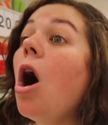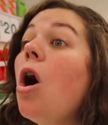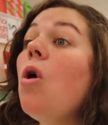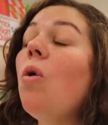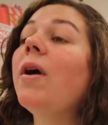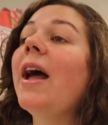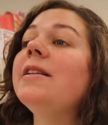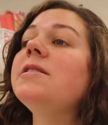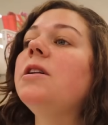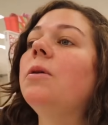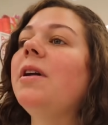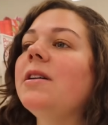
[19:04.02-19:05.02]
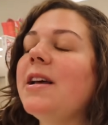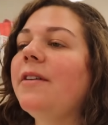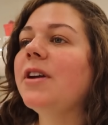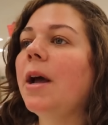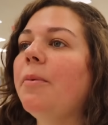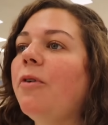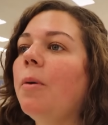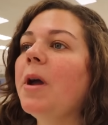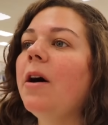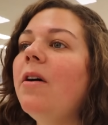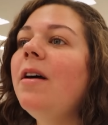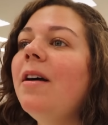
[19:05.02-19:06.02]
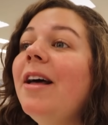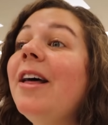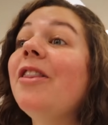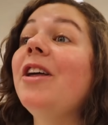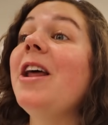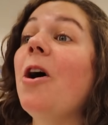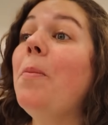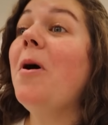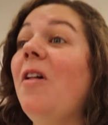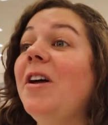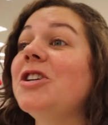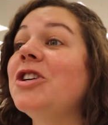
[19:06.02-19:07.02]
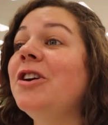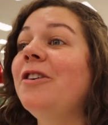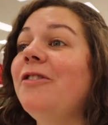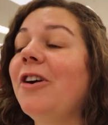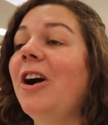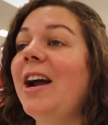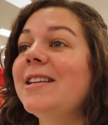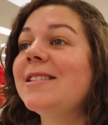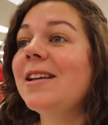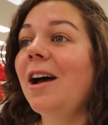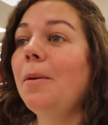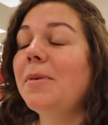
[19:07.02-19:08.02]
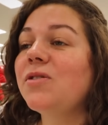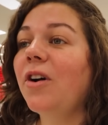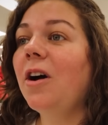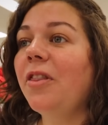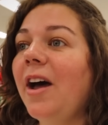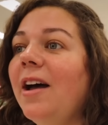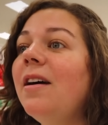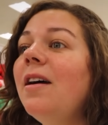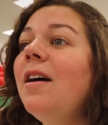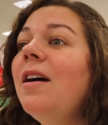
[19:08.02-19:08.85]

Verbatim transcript: Oh, Kenz, you know what else I have to get before we go? The nail polish for Grace. I almost forgot that.